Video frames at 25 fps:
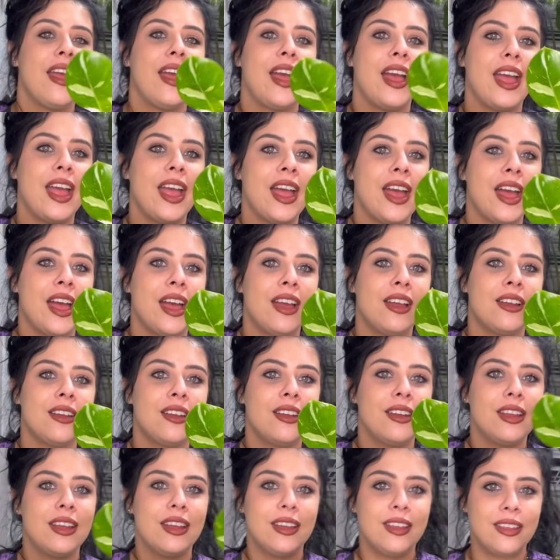
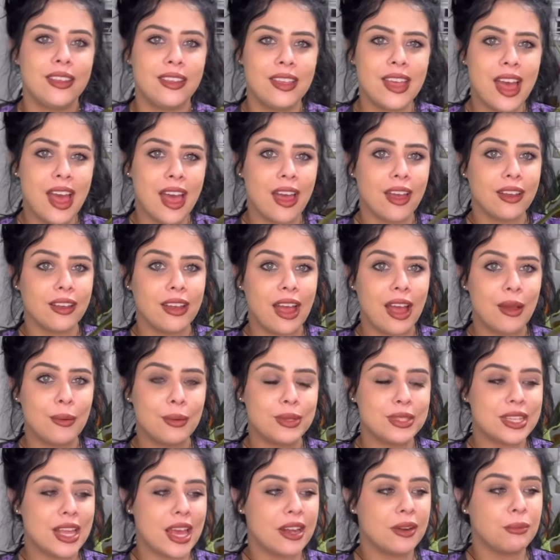And yeah, I
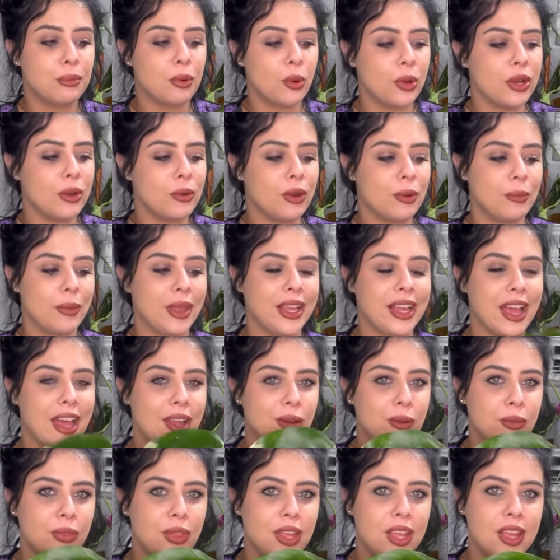was at a point where I'm like, I
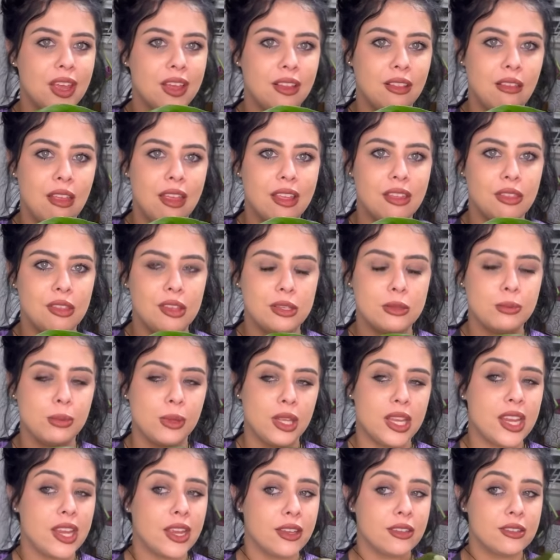don't think I like these
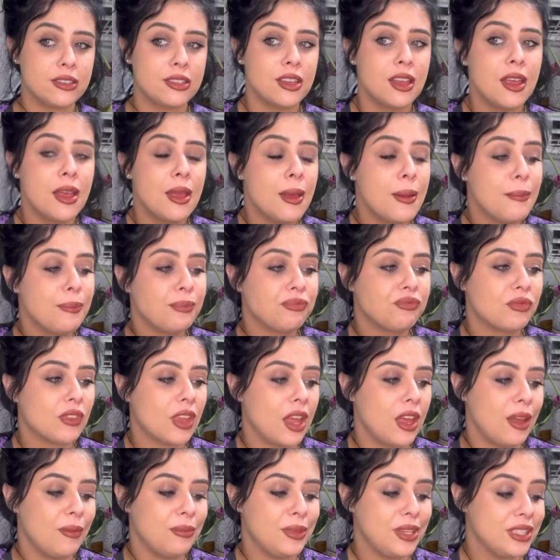plants.
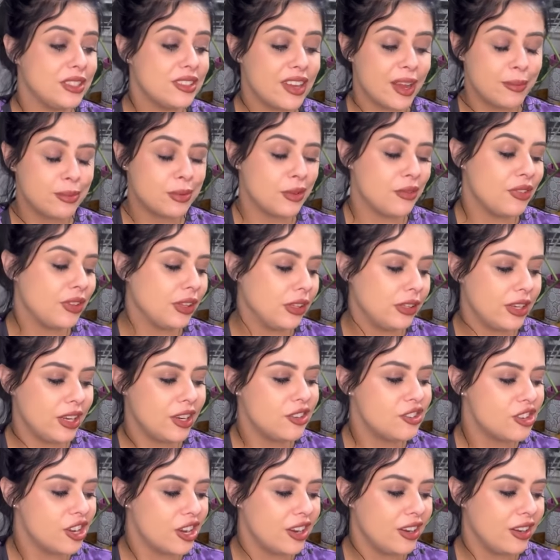These types of
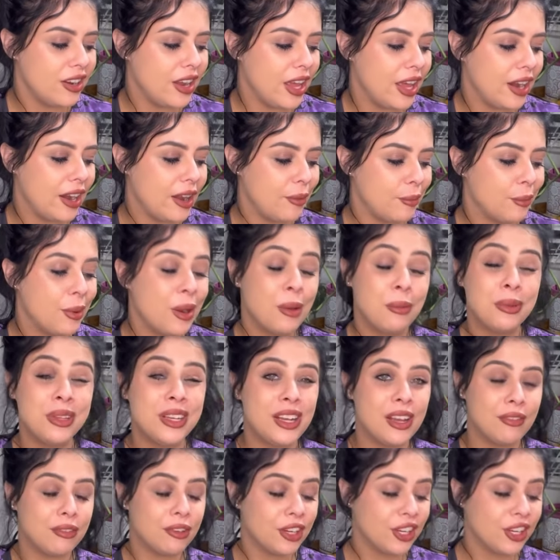philodendron, and I'm probably never